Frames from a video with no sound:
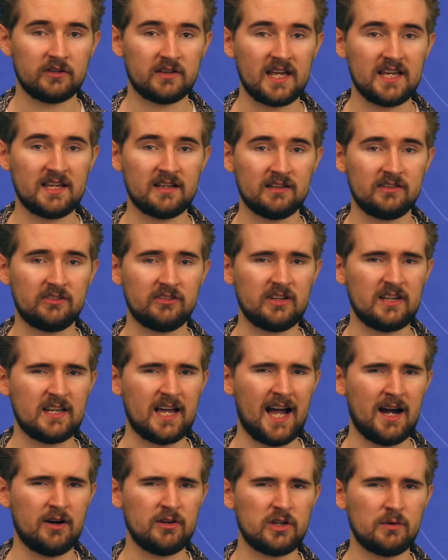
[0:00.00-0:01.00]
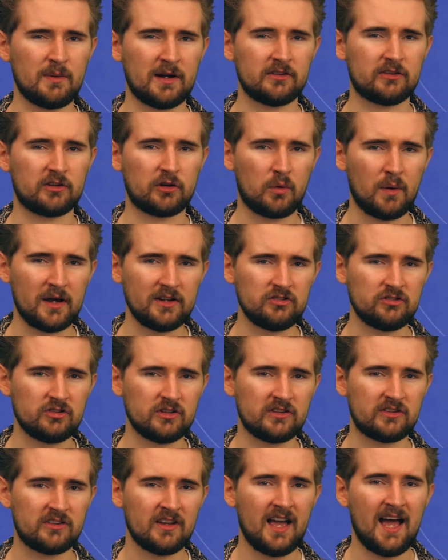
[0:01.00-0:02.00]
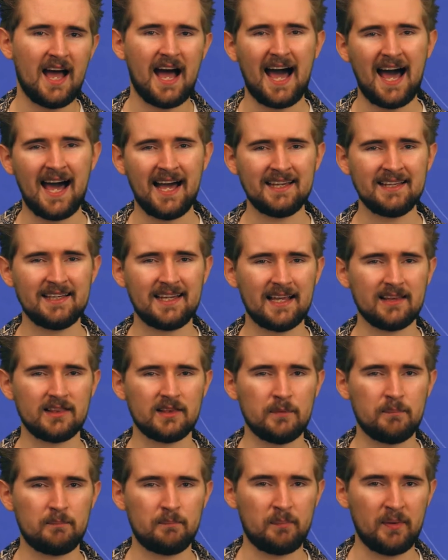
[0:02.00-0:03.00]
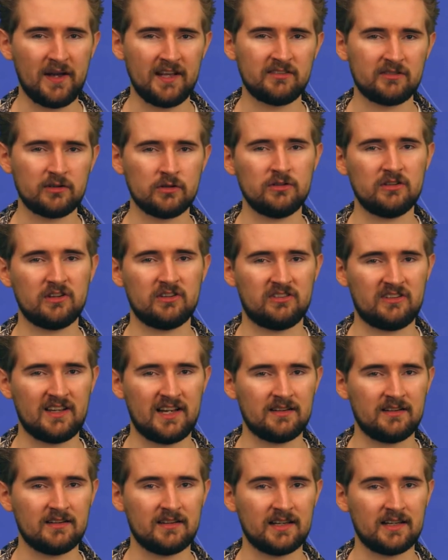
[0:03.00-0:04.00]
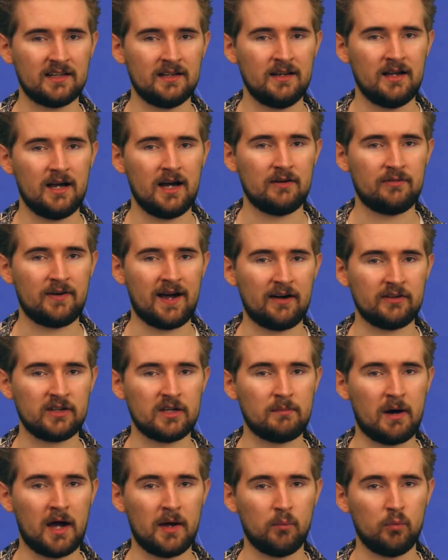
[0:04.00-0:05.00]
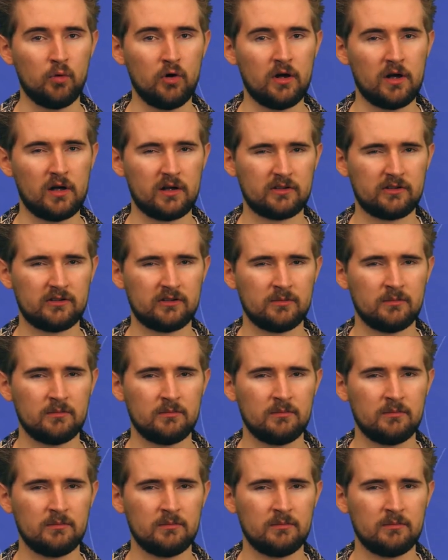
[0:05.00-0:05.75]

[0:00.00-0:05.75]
they can see how you answer questions and get the best understanding of how your mind works.